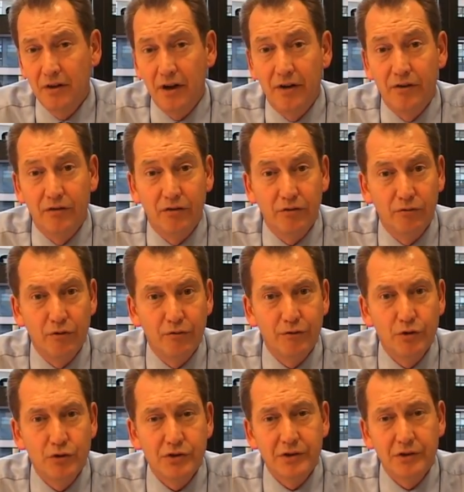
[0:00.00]
and
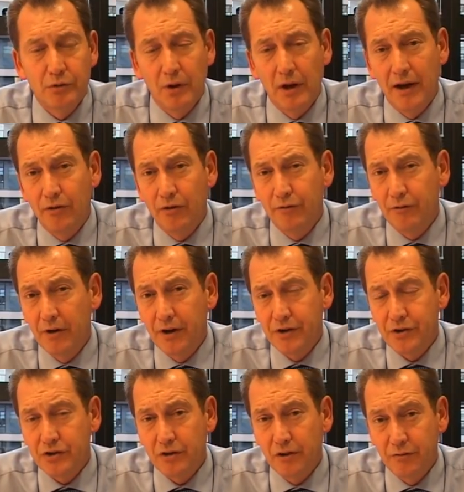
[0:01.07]
refusing to allow the
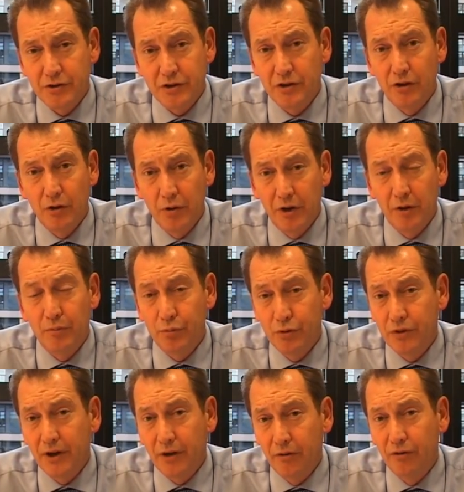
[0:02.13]
fire service to go in and
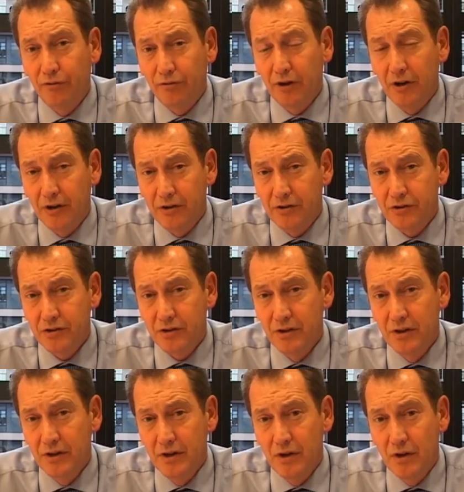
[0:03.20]
put out the fires.
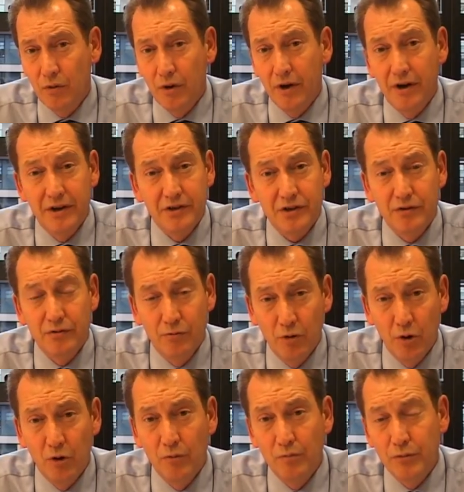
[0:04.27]
Whereas in
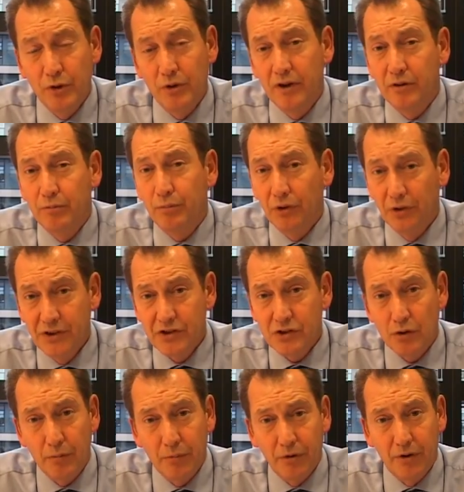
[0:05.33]
Rome, you had a
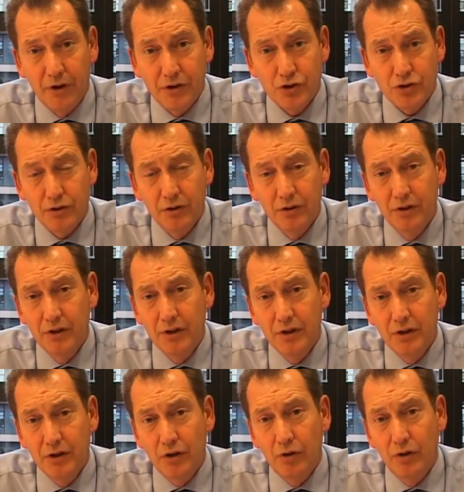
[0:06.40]
police operation
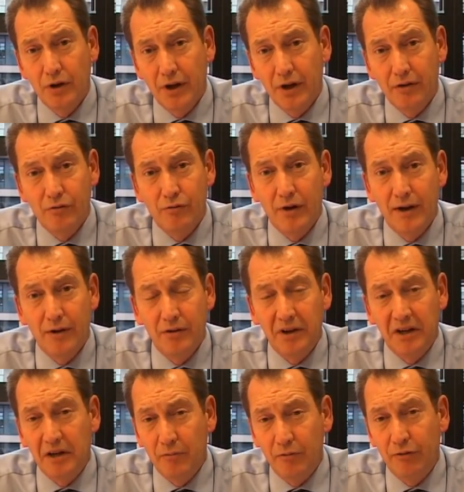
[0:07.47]
going and
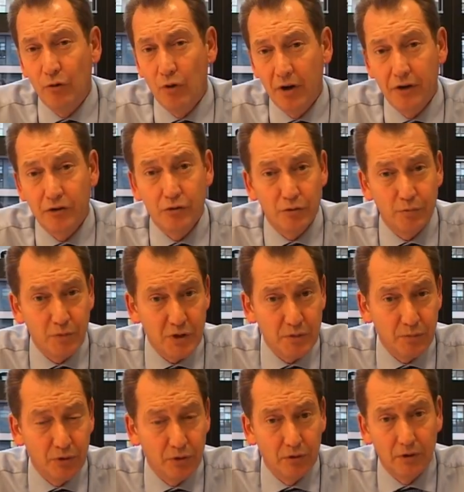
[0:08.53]
rounding up 400
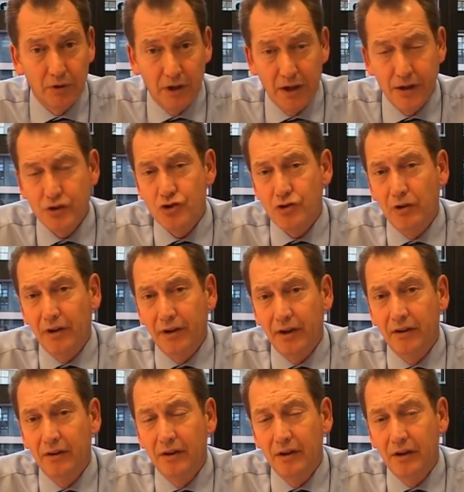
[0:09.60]
people, allegedly